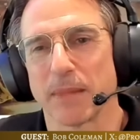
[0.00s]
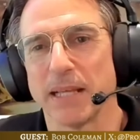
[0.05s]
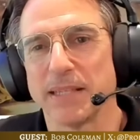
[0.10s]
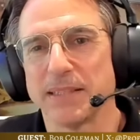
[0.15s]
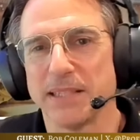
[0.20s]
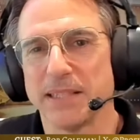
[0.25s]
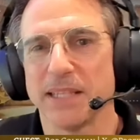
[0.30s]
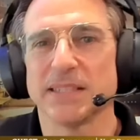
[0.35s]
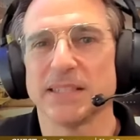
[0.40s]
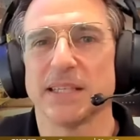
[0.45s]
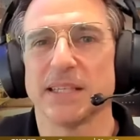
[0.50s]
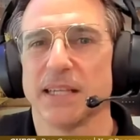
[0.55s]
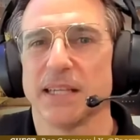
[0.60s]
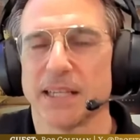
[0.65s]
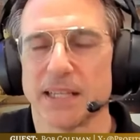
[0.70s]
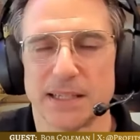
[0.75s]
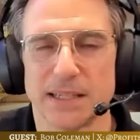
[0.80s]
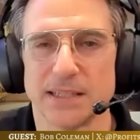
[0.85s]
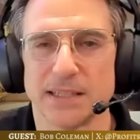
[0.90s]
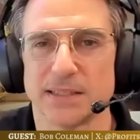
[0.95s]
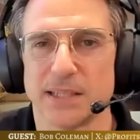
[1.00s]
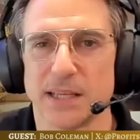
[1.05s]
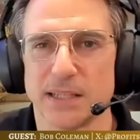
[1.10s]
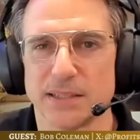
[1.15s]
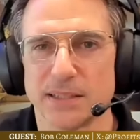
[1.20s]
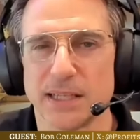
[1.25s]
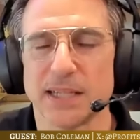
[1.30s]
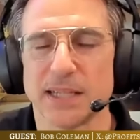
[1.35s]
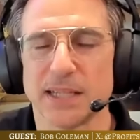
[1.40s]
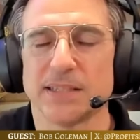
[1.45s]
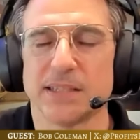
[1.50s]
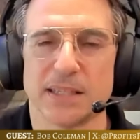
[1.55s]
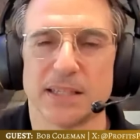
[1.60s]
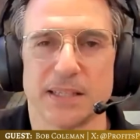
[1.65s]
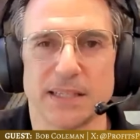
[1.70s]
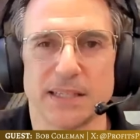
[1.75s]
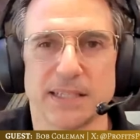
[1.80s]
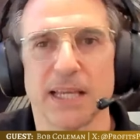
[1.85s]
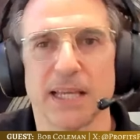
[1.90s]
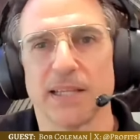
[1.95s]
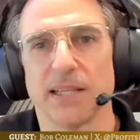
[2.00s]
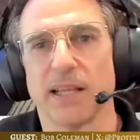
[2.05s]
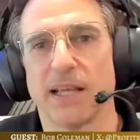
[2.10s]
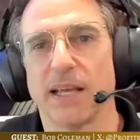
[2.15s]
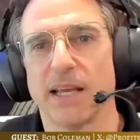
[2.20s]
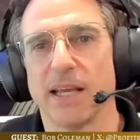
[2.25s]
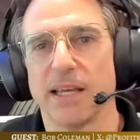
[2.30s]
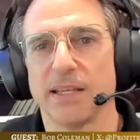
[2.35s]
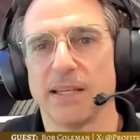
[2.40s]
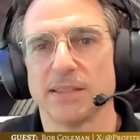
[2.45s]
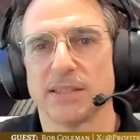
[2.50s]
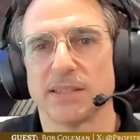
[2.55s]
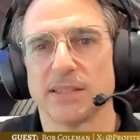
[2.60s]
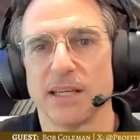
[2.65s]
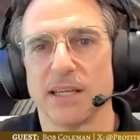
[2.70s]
it's easy to get these, it's nice to get these headlines,